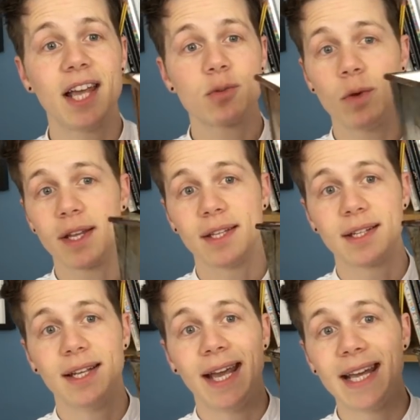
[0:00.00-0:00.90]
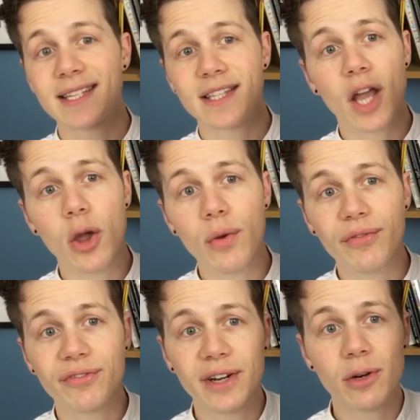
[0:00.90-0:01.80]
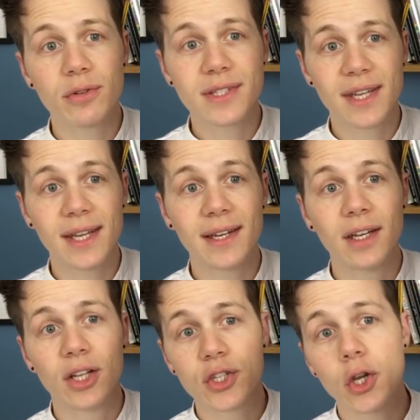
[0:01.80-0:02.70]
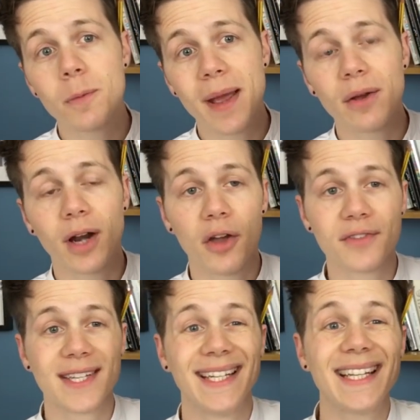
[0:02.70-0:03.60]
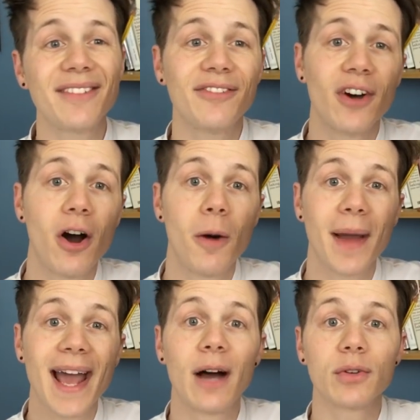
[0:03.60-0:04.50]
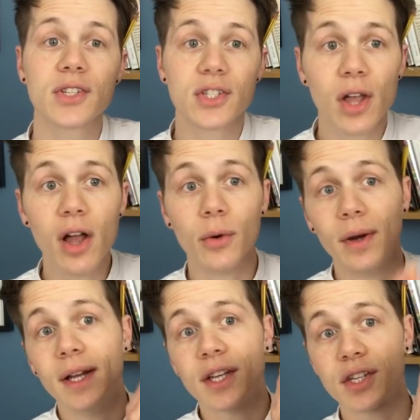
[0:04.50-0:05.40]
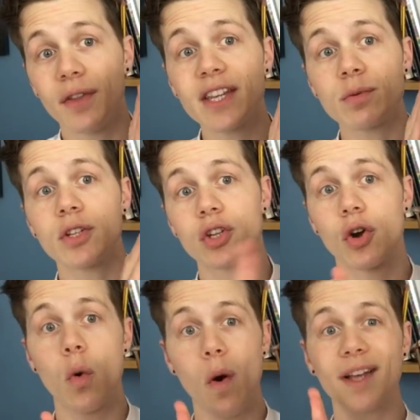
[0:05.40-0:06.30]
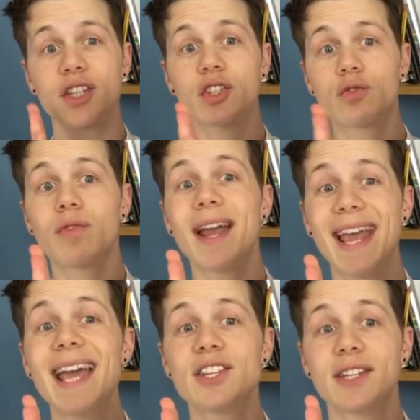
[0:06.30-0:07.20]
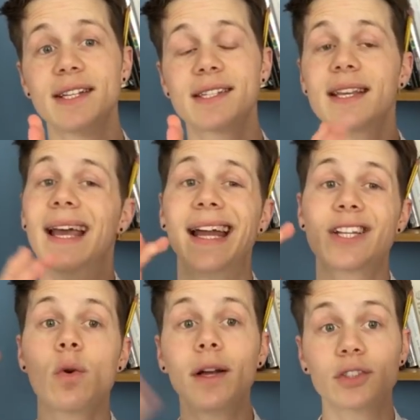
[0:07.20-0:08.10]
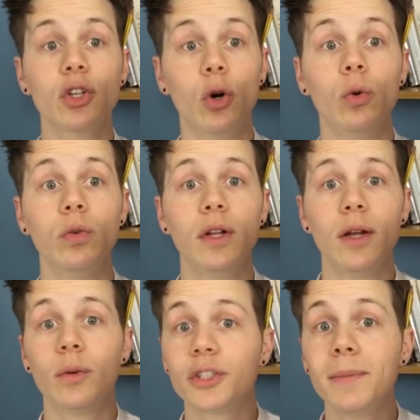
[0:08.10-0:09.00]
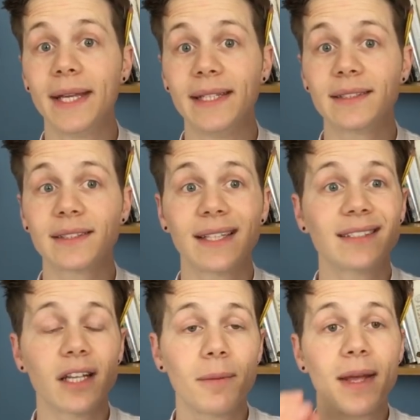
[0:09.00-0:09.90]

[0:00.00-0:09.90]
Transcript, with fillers: It's wicked. It's no frills tin, two pound loaf tin in a farmhouse style. So this one's got quite straight edges and it's quite tall, which means that it's gonna